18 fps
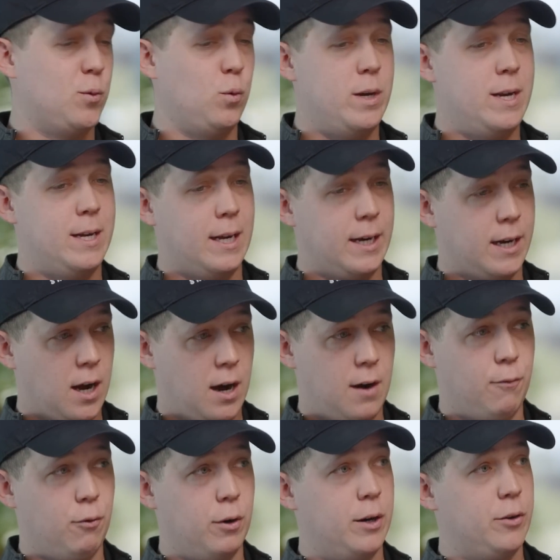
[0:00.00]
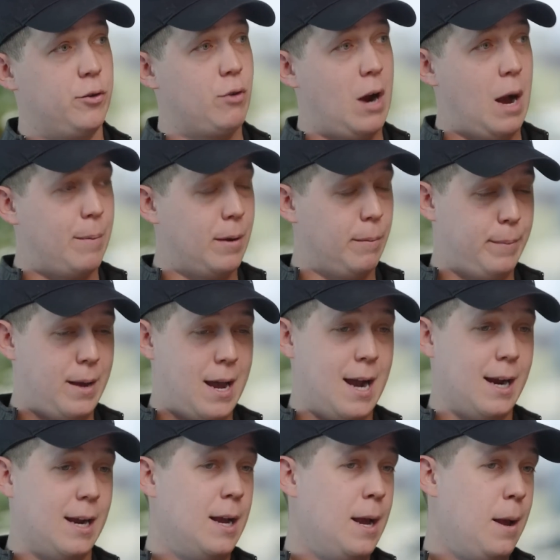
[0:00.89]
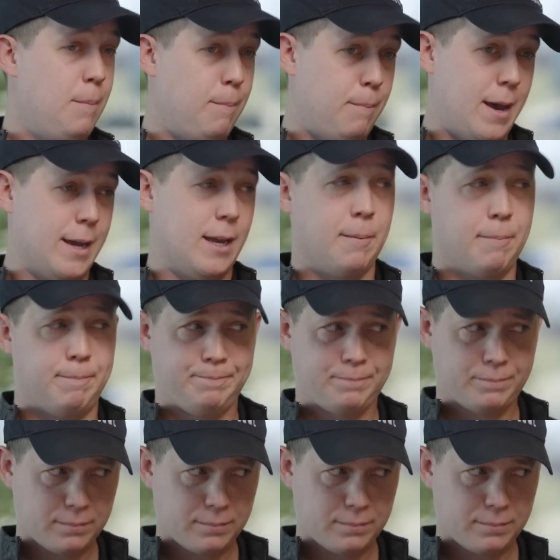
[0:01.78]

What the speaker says: week in coverage, dropping back, making